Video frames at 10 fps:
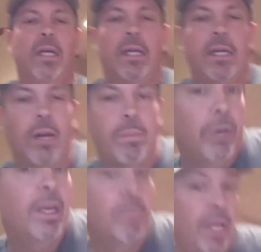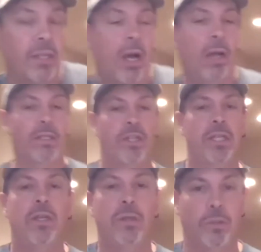Pure Hemp Technology,
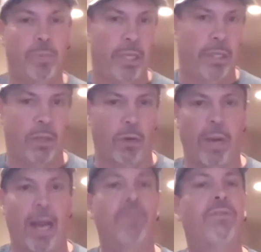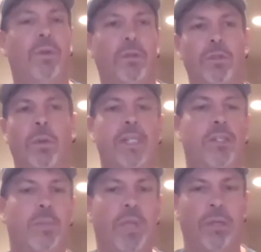who's been around for 20
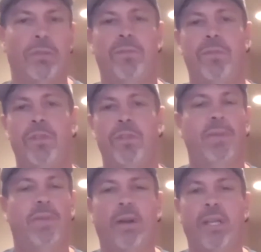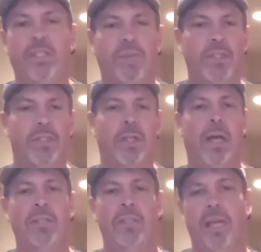some years doing various
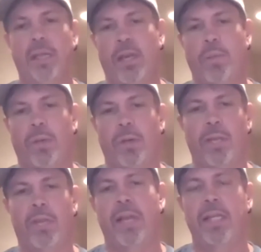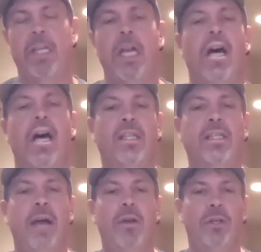feedstocks, and Ed Lehrberger, they've got a
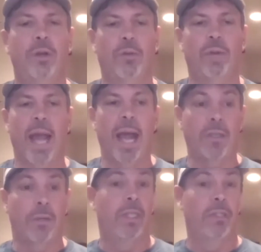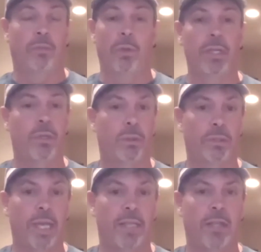countercurrent reactor, and it's really cool
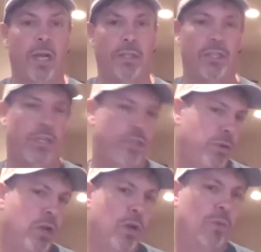technology. You run